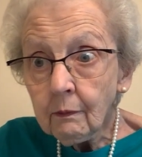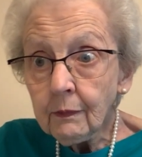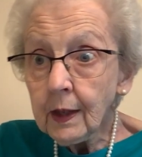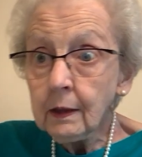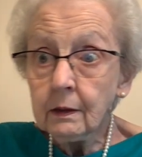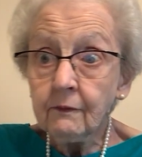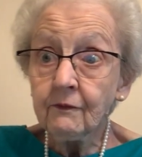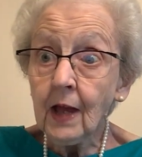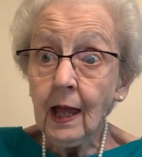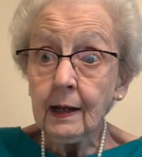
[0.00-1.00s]
They couldn't
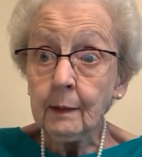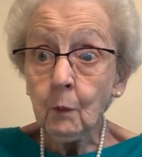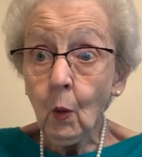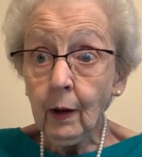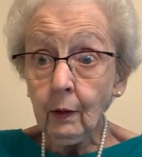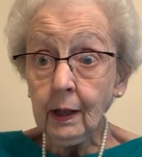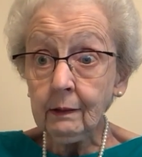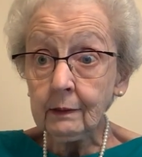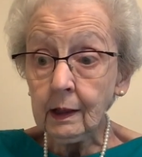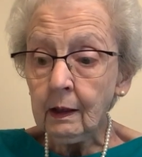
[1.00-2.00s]
find him. Where
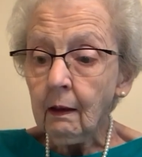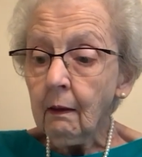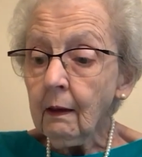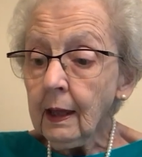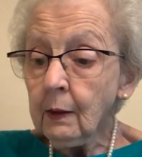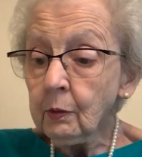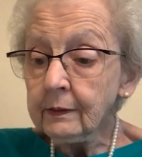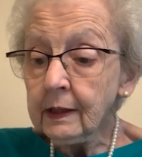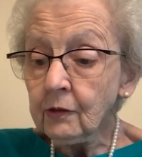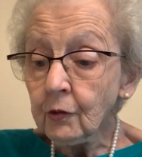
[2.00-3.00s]
is he? He was
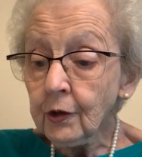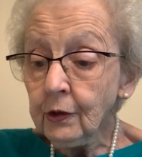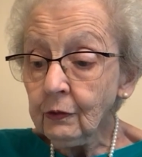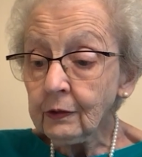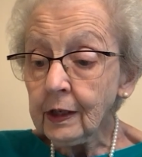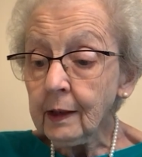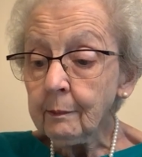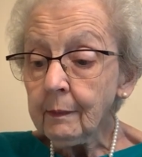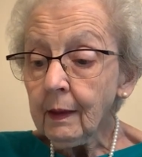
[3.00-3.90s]
introducing him.